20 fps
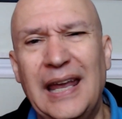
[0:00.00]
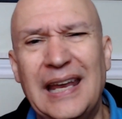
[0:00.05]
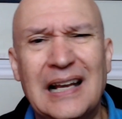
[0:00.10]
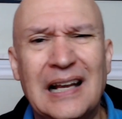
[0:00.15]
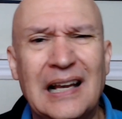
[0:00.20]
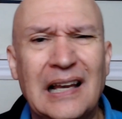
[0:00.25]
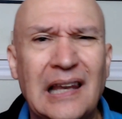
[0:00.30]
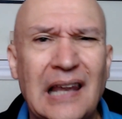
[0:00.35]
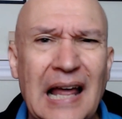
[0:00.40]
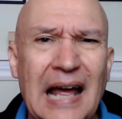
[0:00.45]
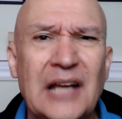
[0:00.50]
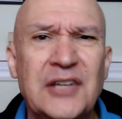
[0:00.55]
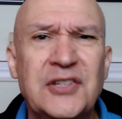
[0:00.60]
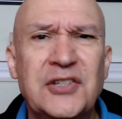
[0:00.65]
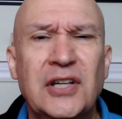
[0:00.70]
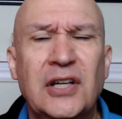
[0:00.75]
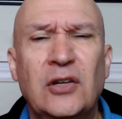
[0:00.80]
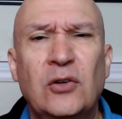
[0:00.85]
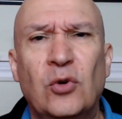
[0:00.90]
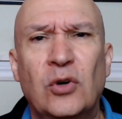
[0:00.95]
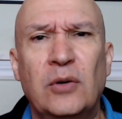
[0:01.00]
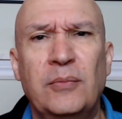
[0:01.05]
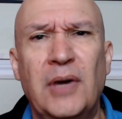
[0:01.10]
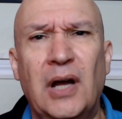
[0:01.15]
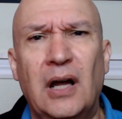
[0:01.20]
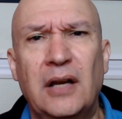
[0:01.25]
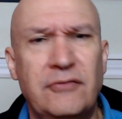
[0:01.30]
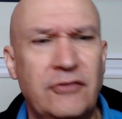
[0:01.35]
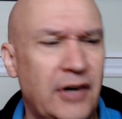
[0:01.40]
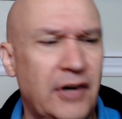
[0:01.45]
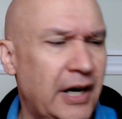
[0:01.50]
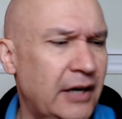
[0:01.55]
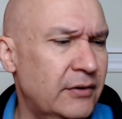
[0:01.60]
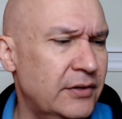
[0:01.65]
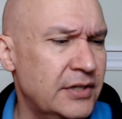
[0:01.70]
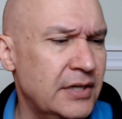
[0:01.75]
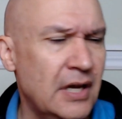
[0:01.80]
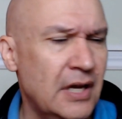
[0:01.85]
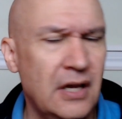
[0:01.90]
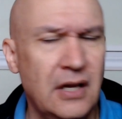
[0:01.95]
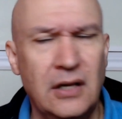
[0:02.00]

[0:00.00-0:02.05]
classic gourmand fragrance.